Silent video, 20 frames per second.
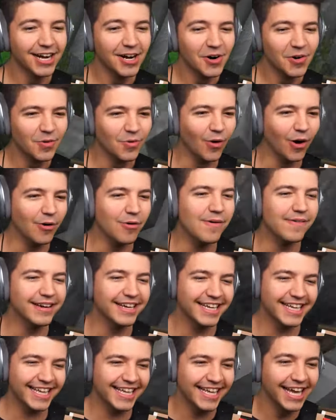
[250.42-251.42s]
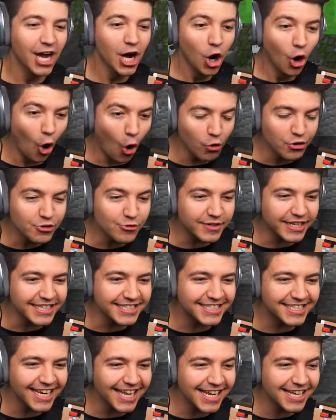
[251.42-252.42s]
oh, you can
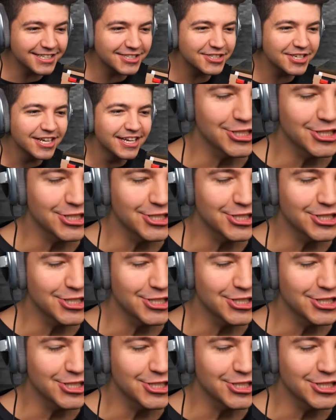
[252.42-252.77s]
see it.